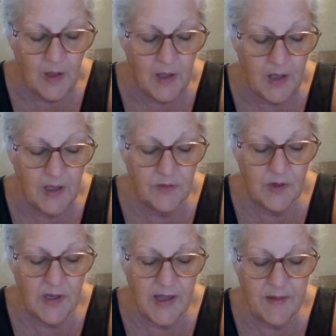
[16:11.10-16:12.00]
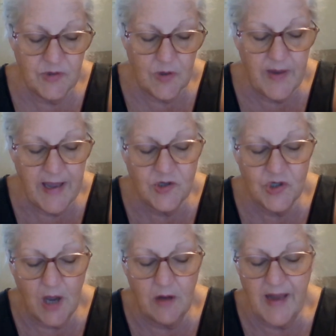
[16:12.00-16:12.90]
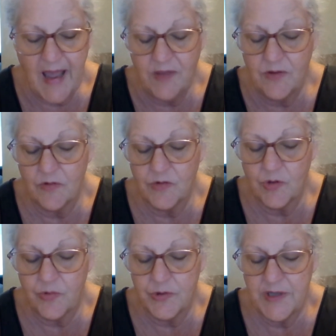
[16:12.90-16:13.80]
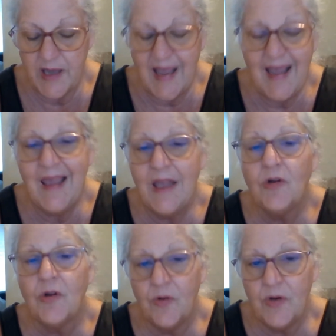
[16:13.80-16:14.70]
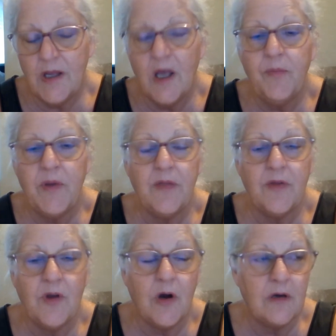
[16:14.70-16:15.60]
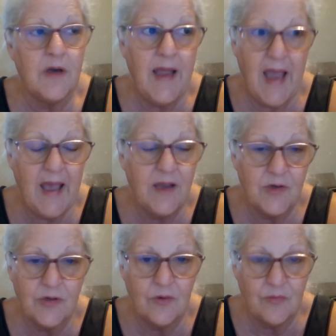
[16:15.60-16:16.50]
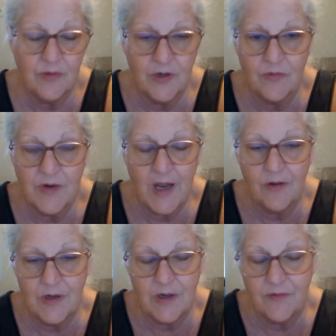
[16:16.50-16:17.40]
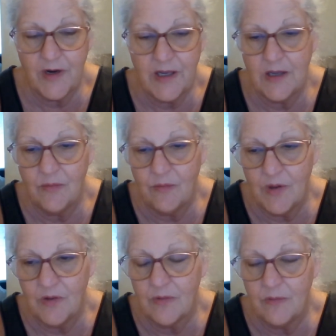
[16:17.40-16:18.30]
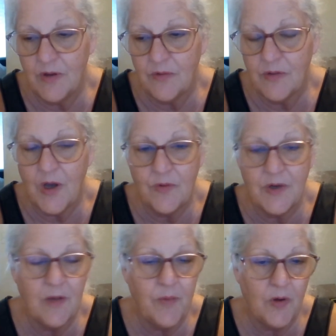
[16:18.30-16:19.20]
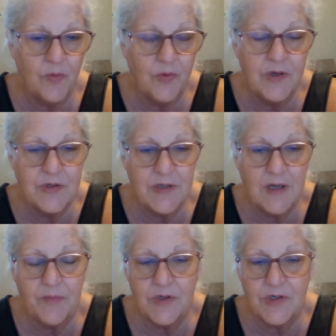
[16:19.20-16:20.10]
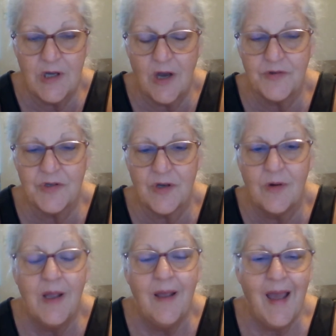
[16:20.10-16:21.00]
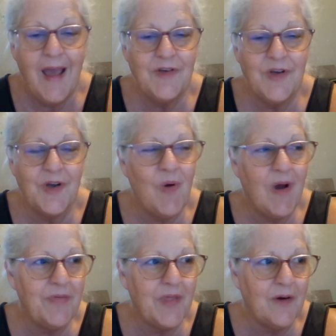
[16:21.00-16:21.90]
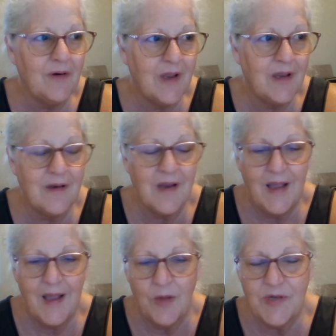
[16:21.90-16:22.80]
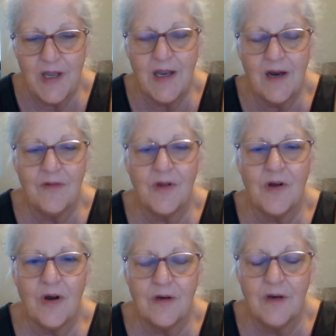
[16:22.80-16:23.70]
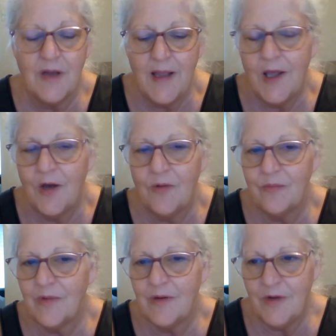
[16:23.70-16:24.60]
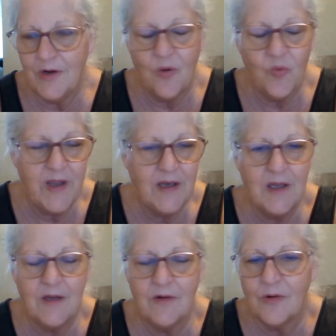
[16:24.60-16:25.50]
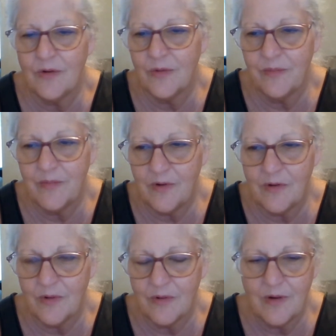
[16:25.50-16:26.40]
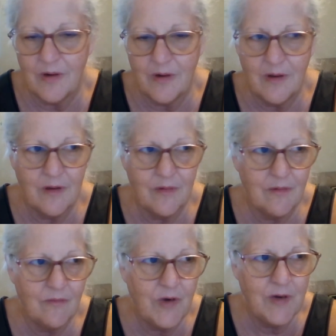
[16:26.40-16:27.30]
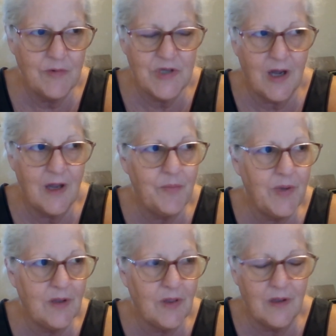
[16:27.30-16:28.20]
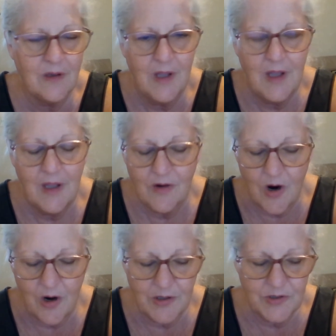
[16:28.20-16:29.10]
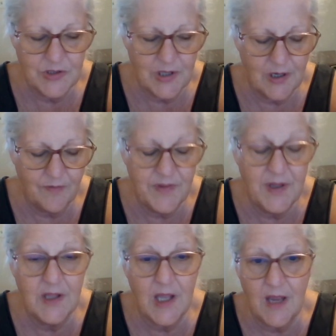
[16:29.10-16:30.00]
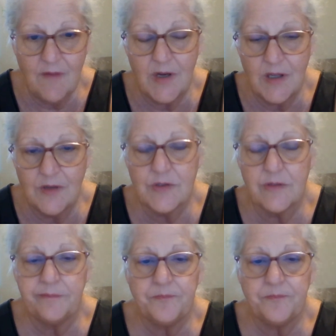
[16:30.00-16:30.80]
And so each child had their own chores, including helping in the garden. They had to, not only did Frankie milk the goat and help haul wood and stuff, but she also had to go out there and help take care of the garden, help, weed it, or when it was time, pick the garden and stuff. And then the evenings